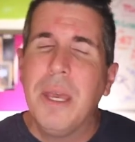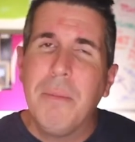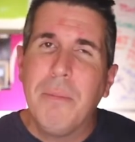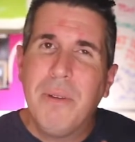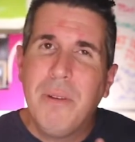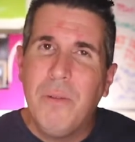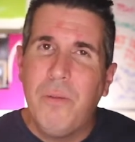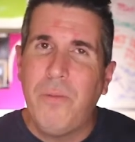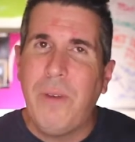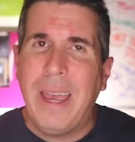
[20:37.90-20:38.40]

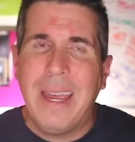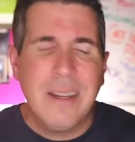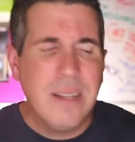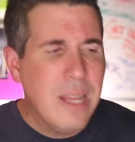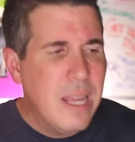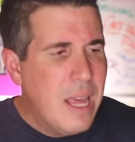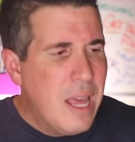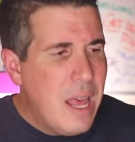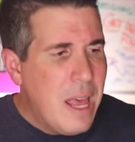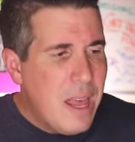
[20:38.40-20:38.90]
But in fact,
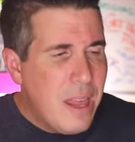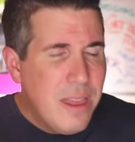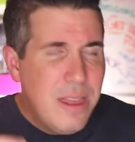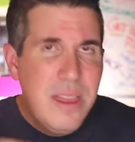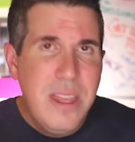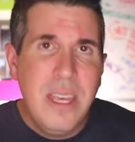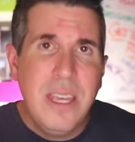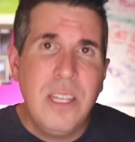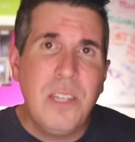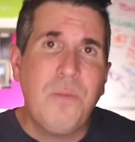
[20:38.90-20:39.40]

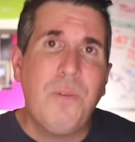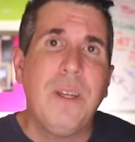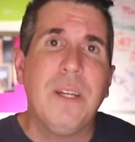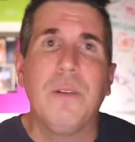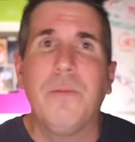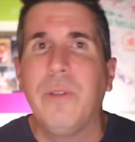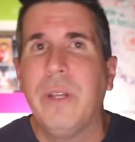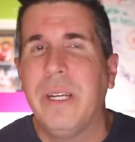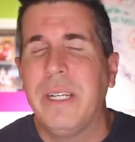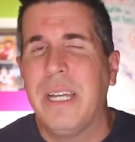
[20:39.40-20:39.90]
this
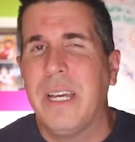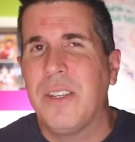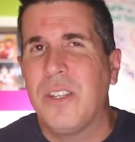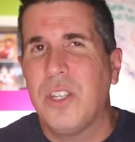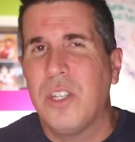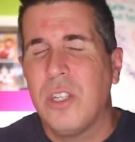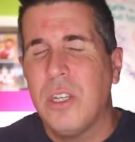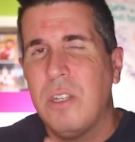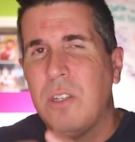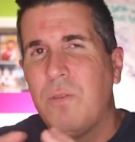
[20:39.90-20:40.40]
fatal flaw
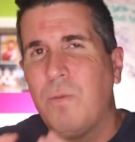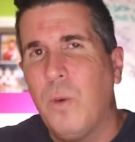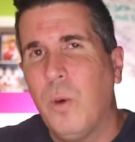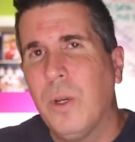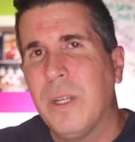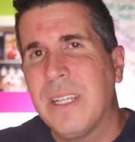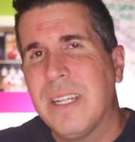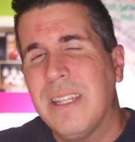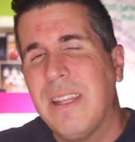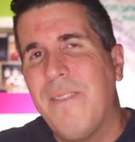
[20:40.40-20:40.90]
analysis is
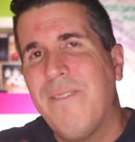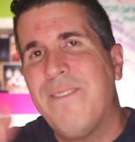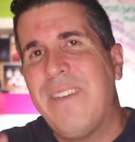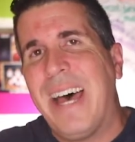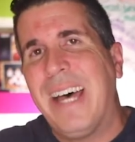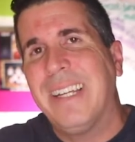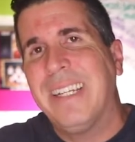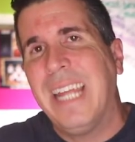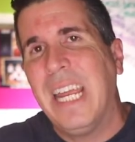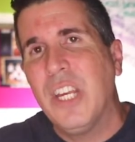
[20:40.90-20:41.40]
focused on the
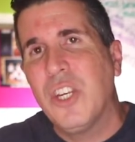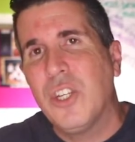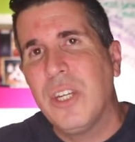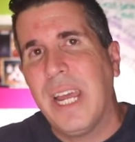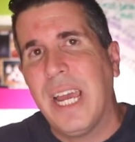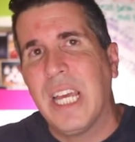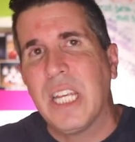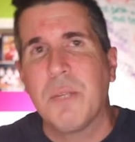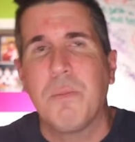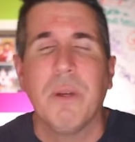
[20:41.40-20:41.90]
validation
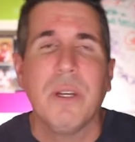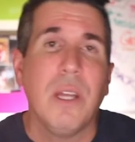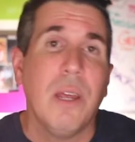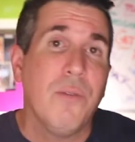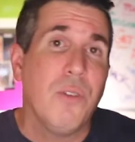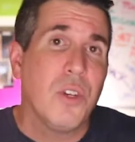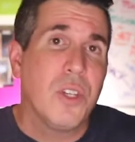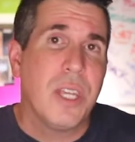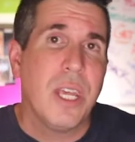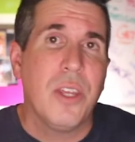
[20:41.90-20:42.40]
aspect
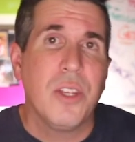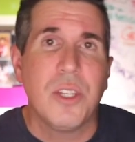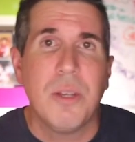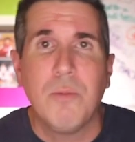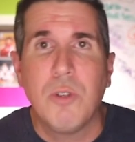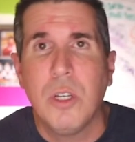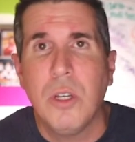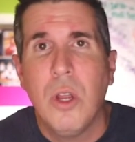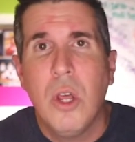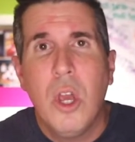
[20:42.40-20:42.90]
of your scale
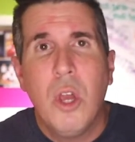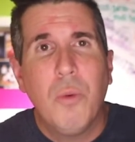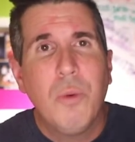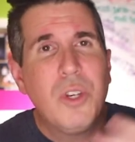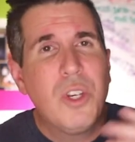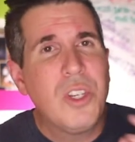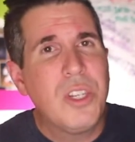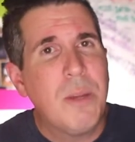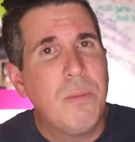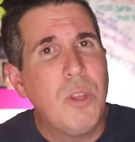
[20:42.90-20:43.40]
assumption,
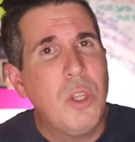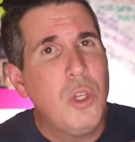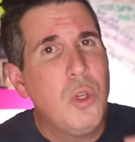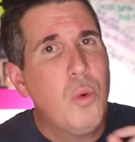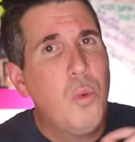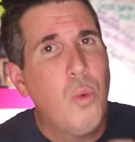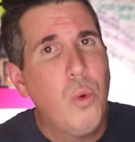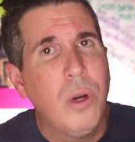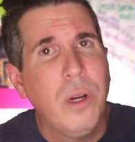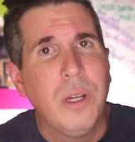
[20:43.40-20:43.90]
which is something
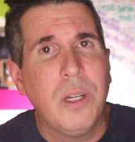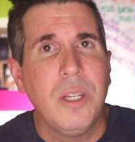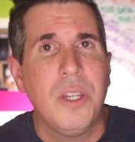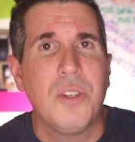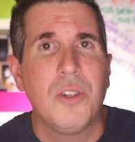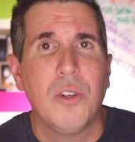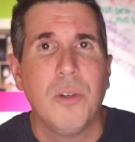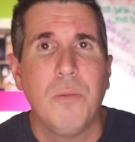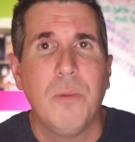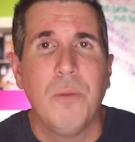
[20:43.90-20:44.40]
you weren't
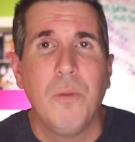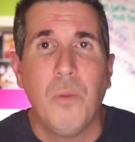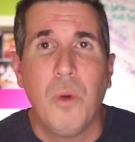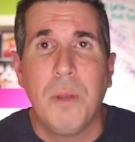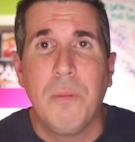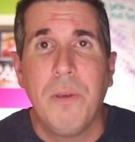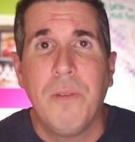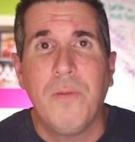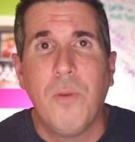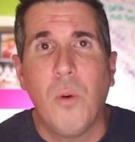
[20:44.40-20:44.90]
concerned
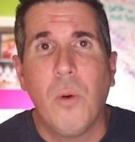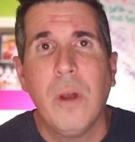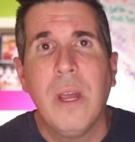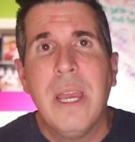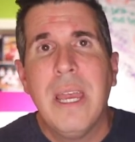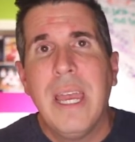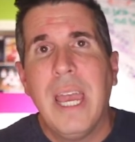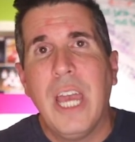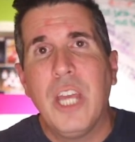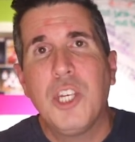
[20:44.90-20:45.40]
with before
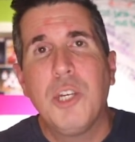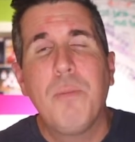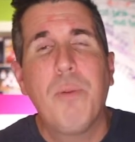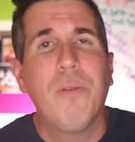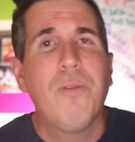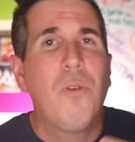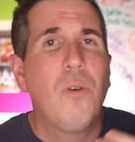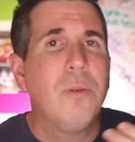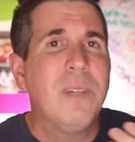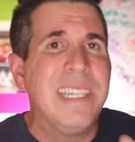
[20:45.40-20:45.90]
as you
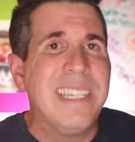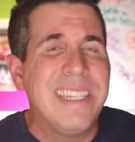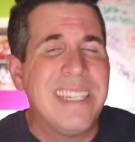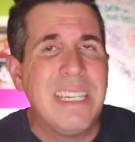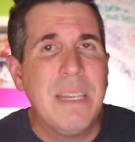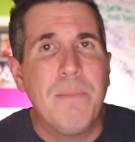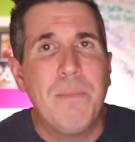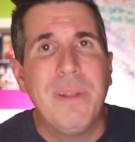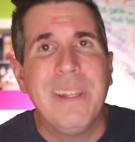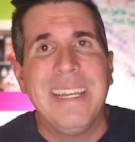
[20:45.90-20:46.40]
performed a
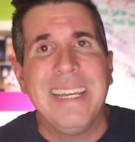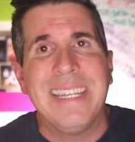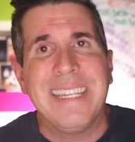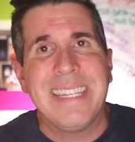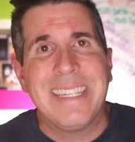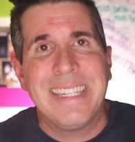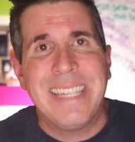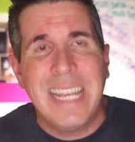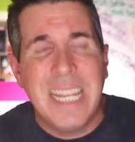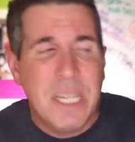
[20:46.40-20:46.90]
simple
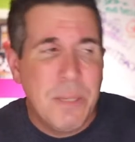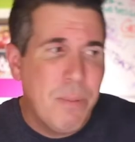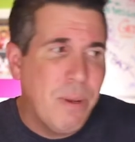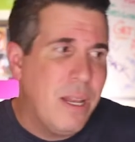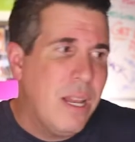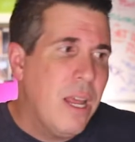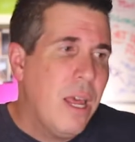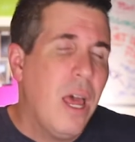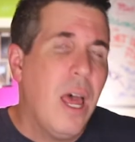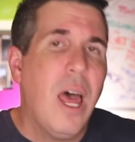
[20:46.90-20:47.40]

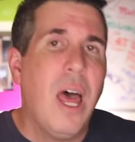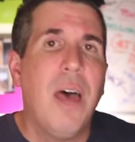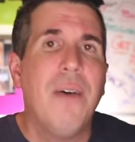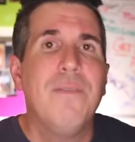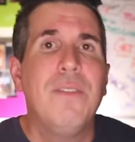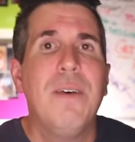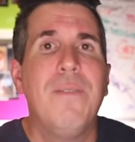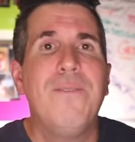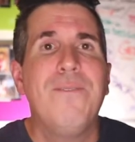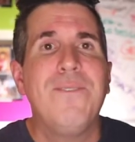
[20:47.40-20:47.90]
assessment
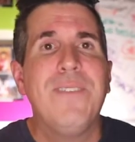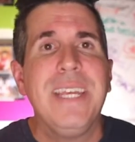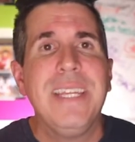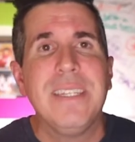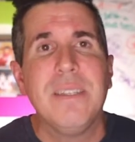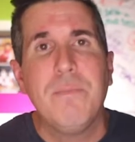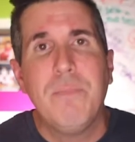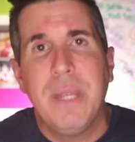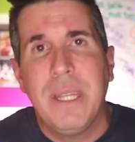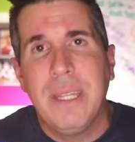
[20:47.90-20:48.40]
of the
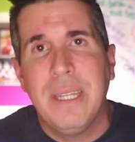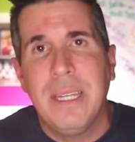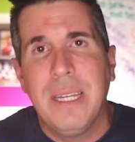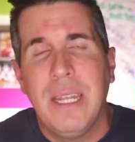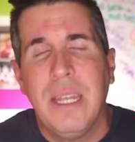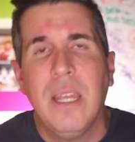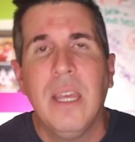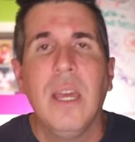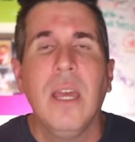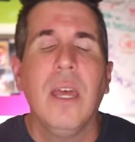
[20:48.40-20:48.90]

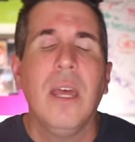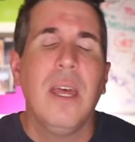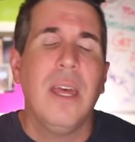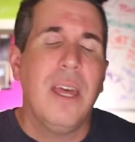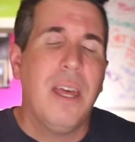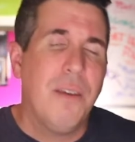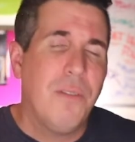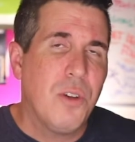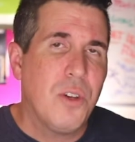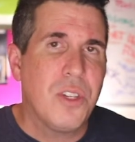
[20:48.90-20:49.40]
feasibility
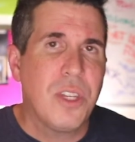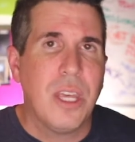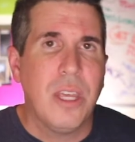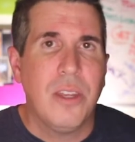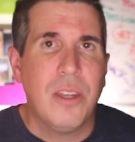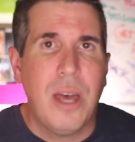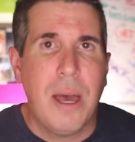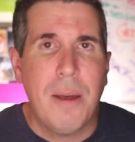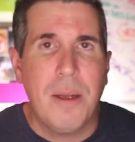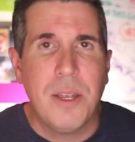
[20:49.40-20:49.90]
of your
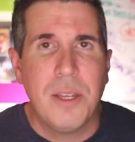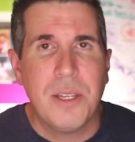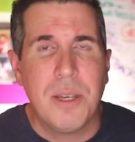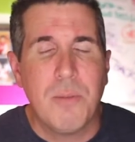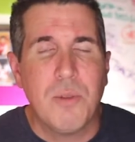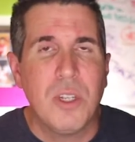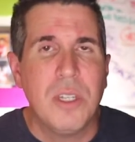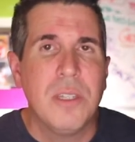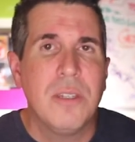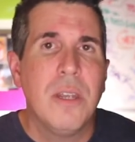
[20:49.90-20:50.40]
scale
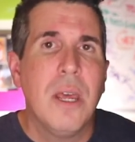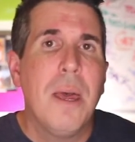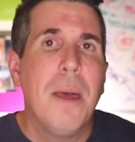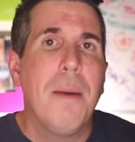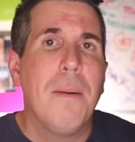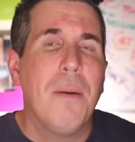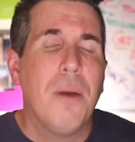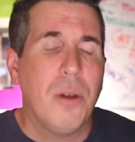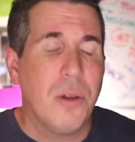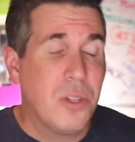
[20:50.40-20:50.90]
assumptions
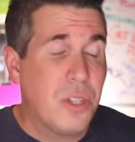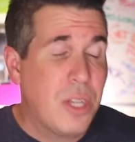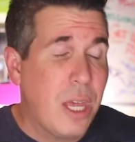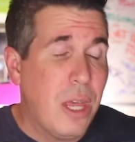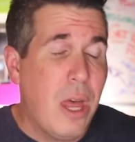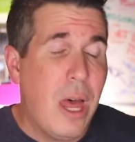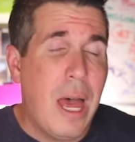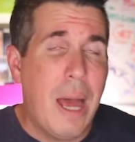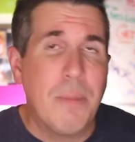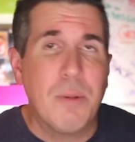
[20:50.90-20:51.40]
or
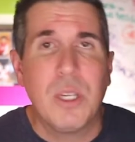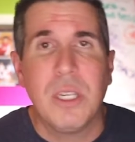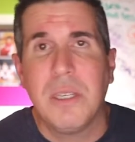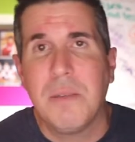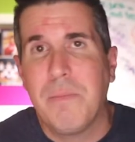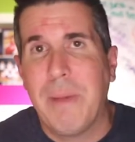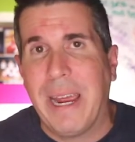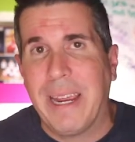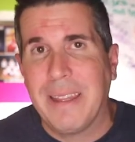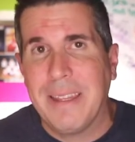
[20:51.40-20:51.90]
scale options
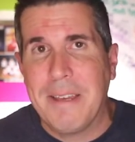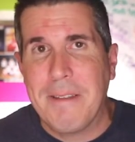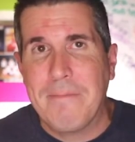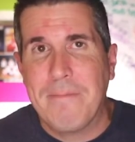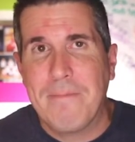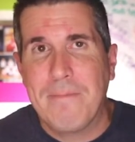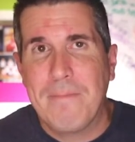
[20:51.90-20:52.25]
back then.